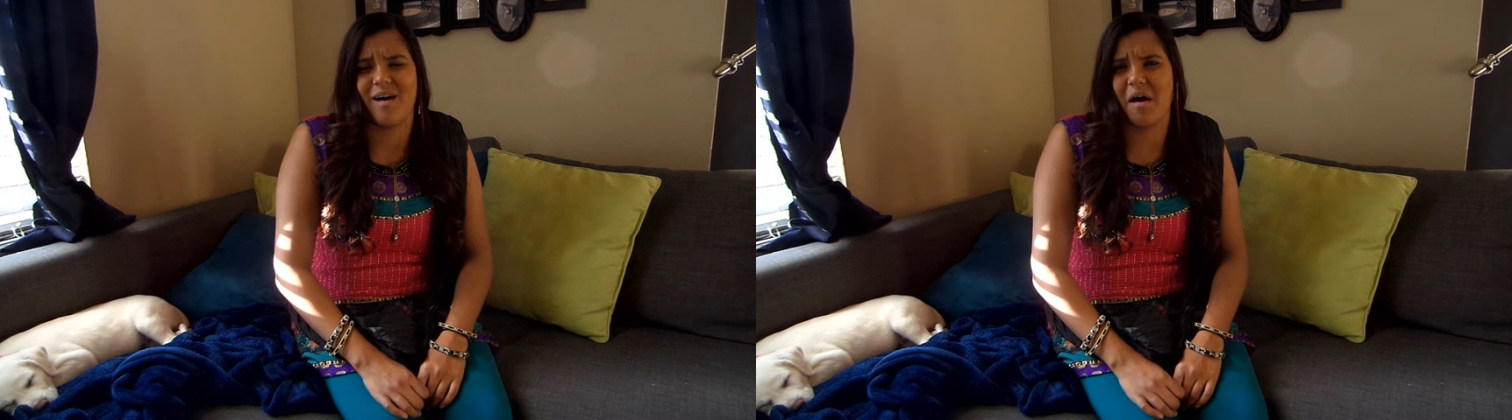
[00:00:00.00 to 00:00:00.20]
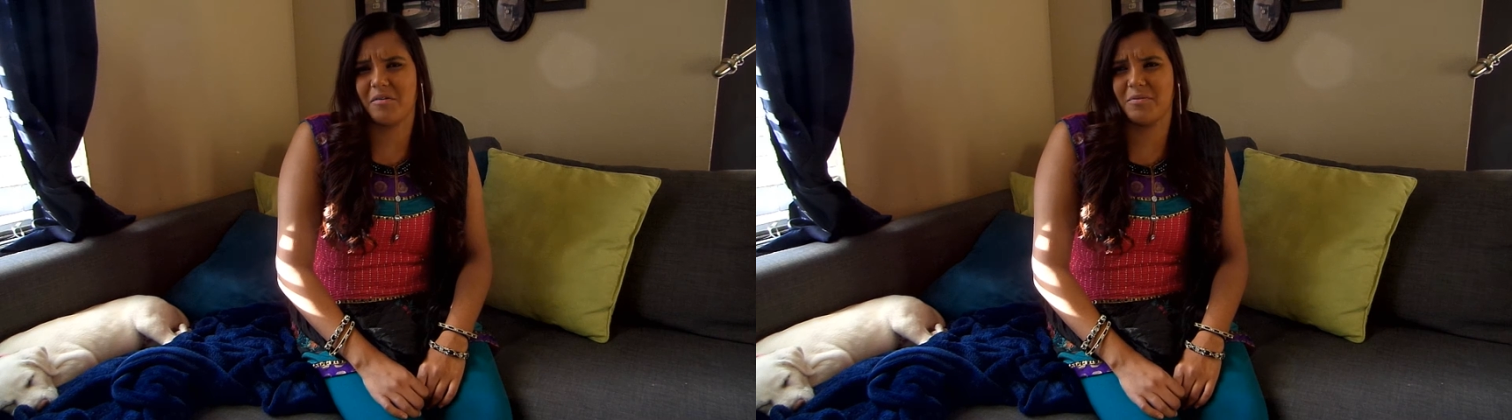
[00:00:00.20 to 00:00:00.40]

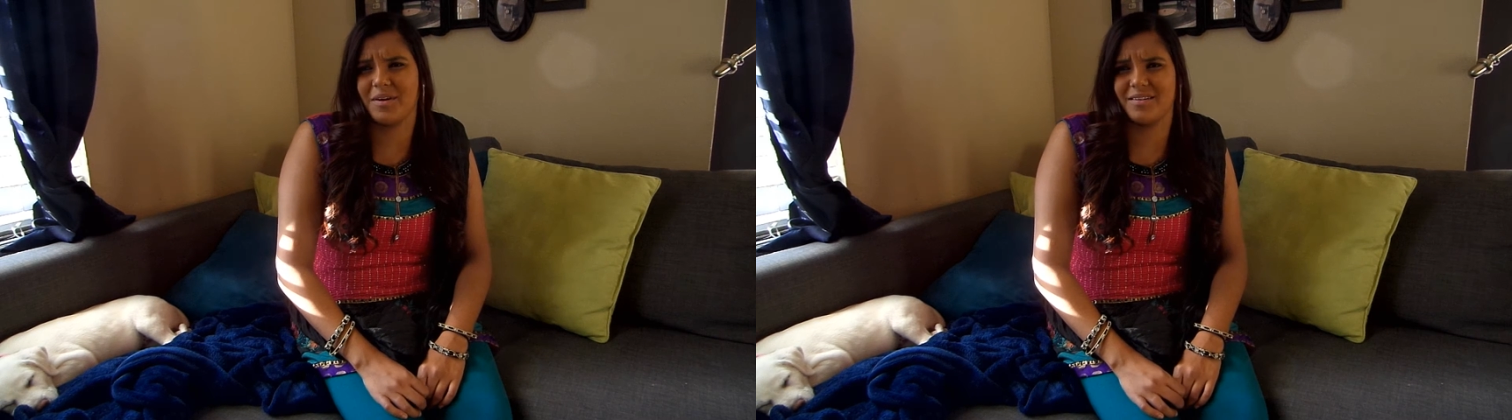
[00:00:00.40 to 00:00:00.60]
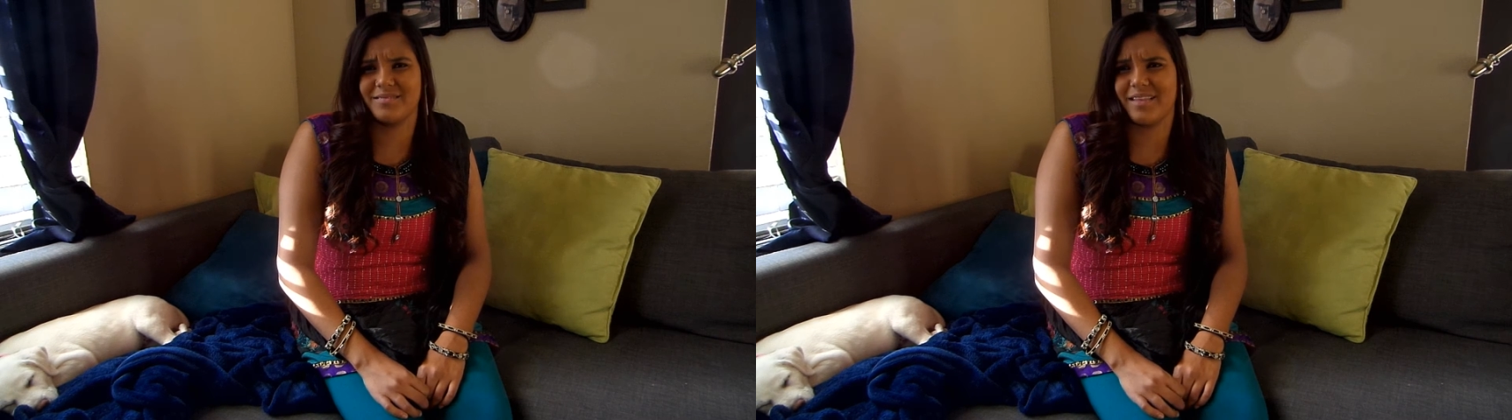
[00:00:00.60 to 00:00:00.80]

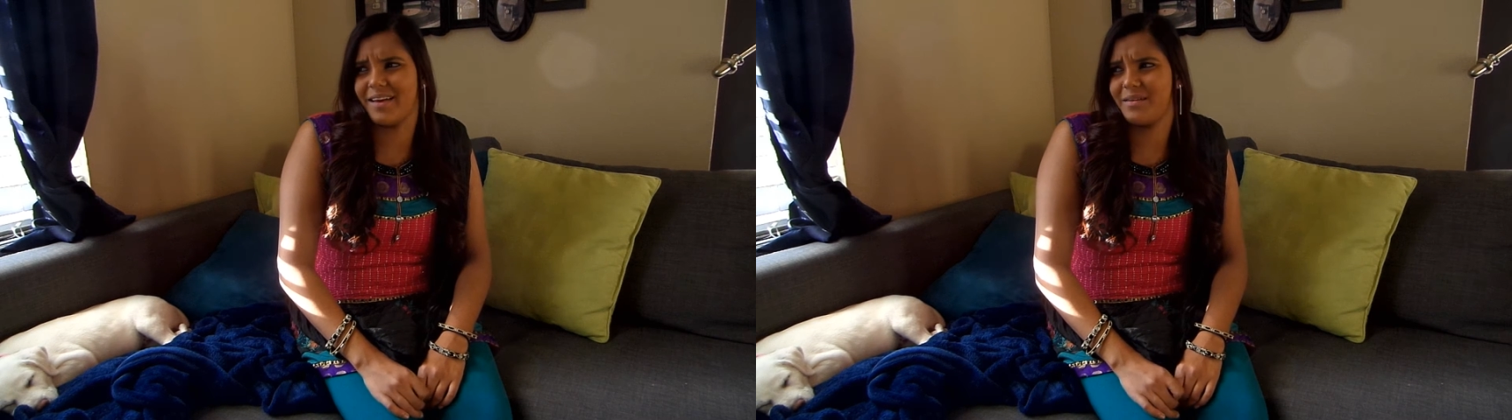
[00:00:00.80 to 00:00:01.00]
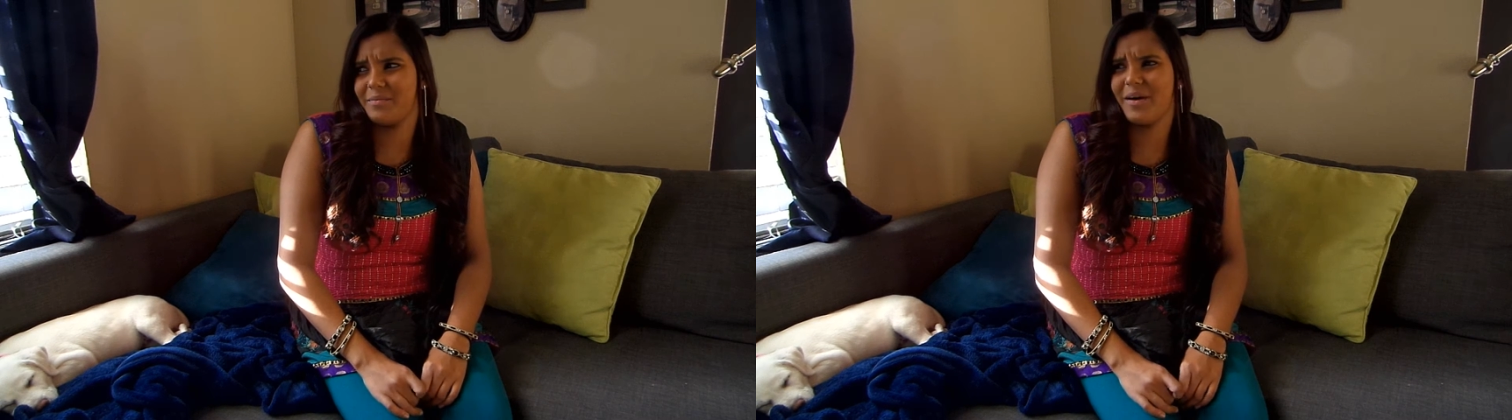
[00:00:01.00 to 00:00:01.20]
awkward,
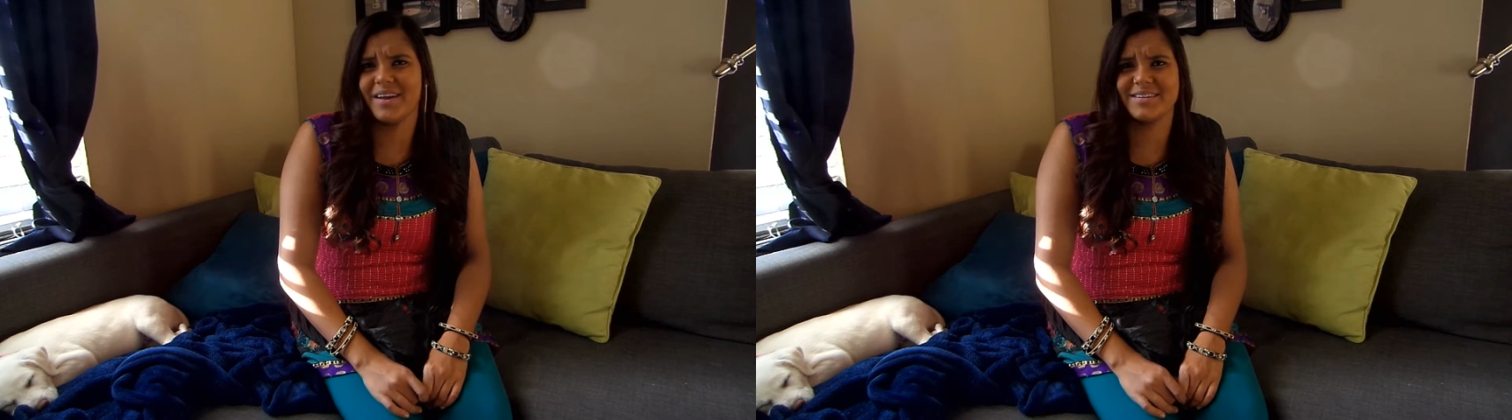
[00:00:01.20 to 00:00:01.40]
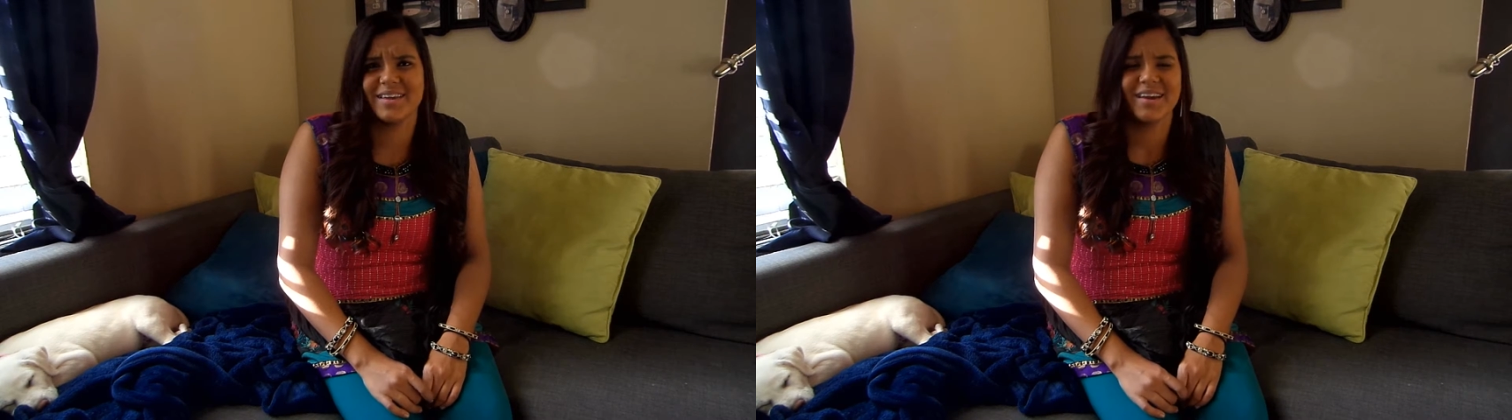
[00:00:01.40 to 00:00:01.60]
like
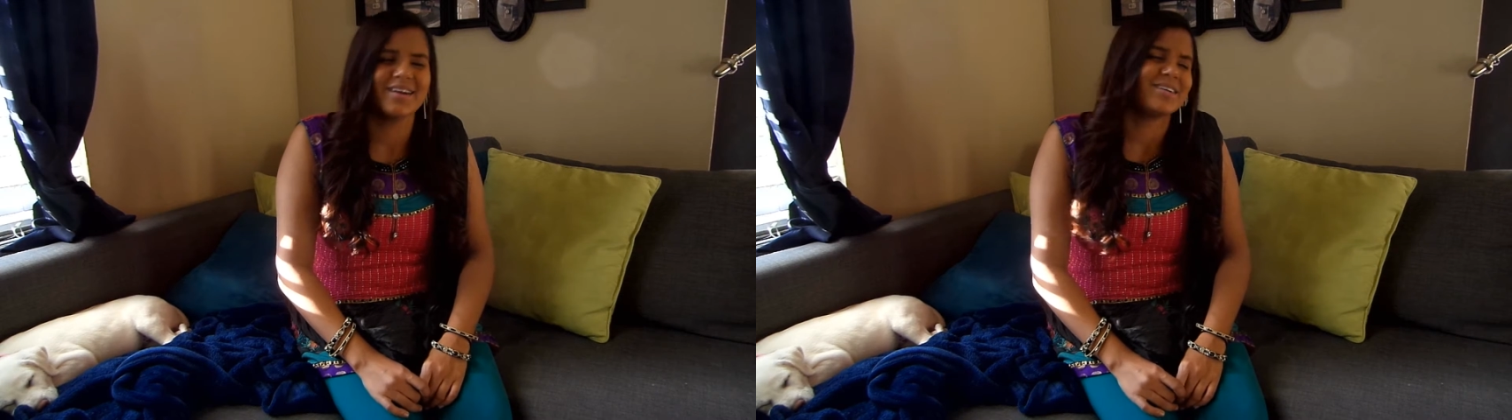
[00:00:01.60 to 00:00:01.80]
what?